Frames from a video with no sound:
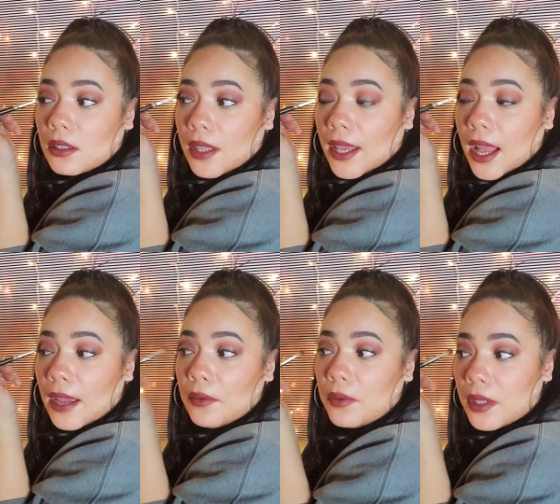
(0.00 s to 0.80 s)
Like
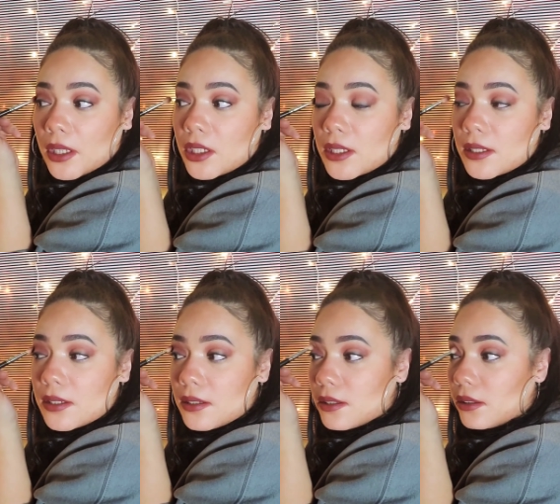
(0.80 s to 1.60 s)
I really just
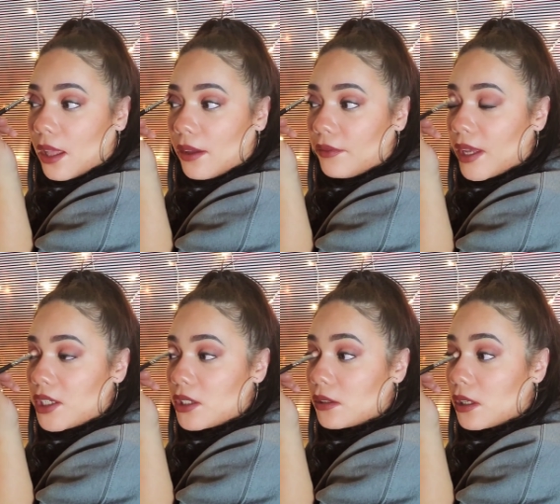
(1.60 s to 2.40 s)
love
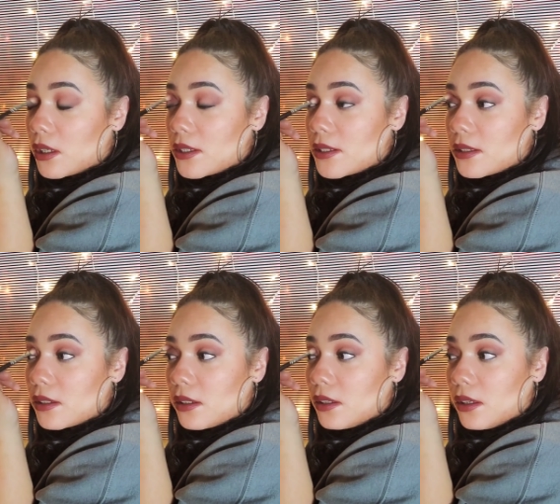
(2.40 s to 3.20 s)
edgy looks.
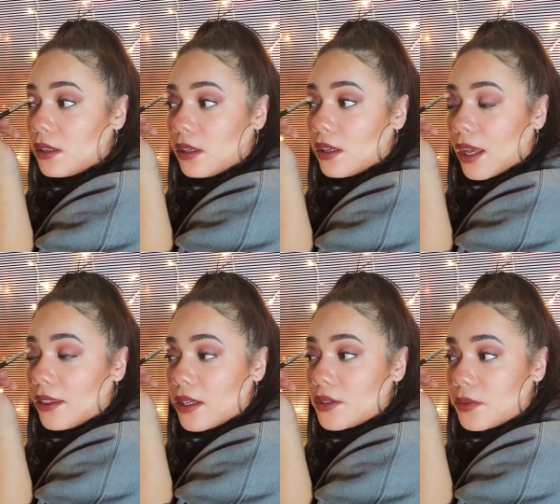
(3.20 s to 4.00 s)
I
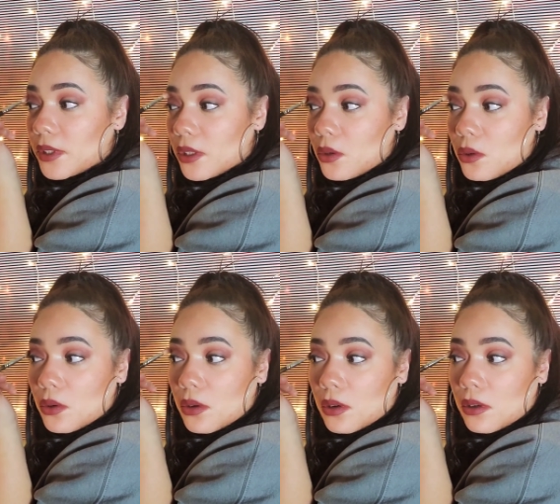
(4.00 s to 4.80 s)
think it's really
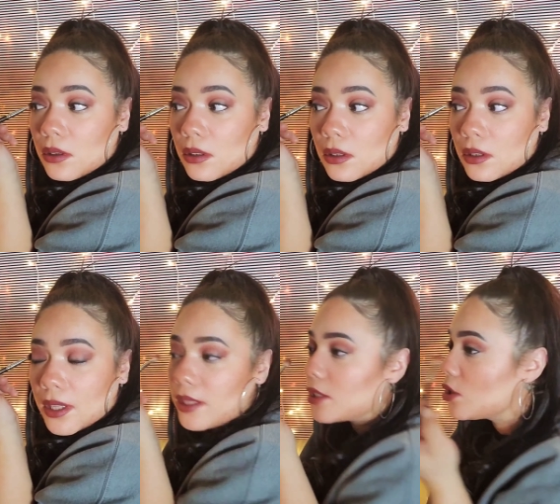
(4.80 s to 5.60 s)
cool.
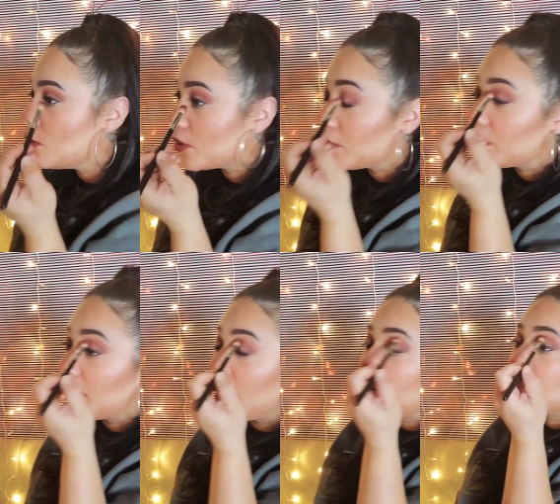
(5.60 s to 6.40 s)
I think it's super
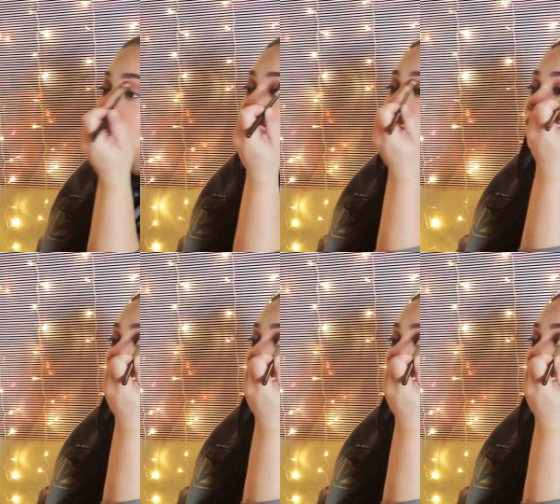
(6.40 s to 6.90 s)
creative.